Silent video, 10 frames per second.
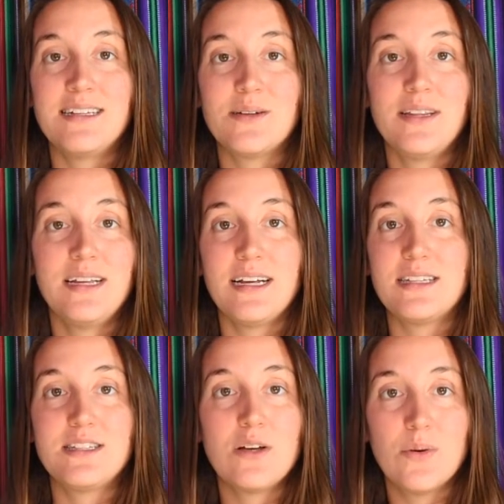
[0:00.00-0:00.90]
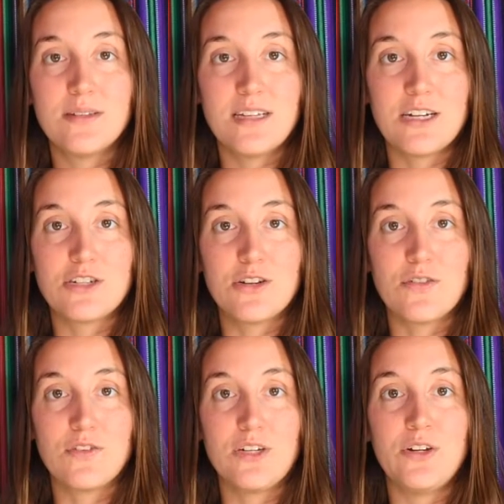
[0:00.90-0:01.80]
And so I think it's so
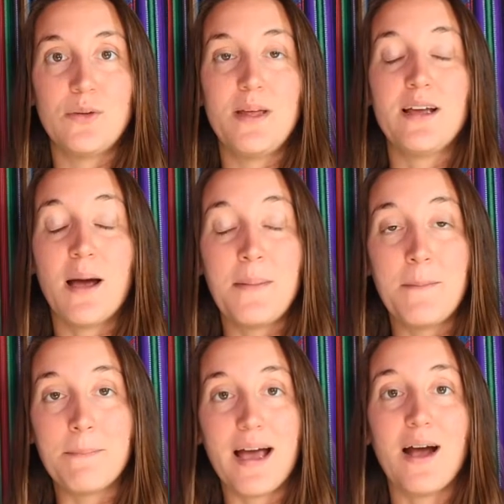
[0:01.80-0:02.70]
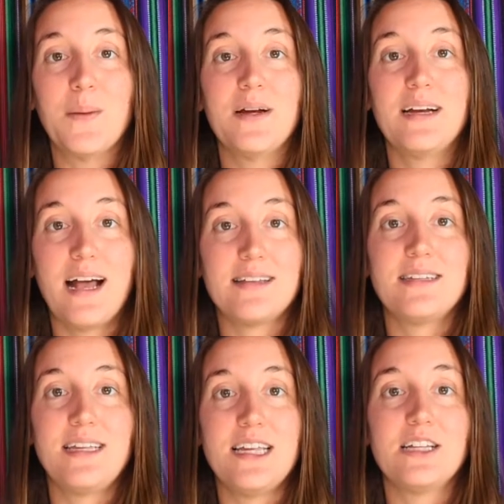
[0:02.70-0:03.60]
essential for you to become empowered
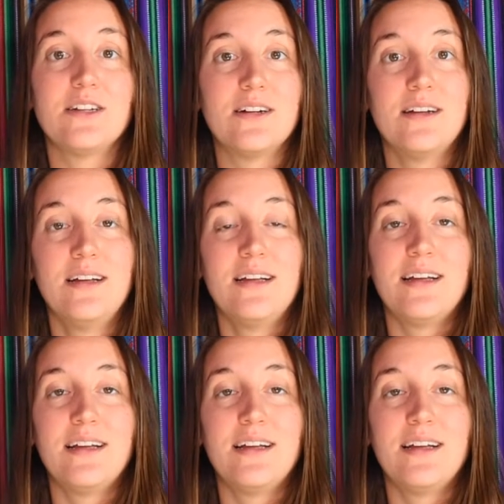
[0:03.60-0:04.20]
as a healer.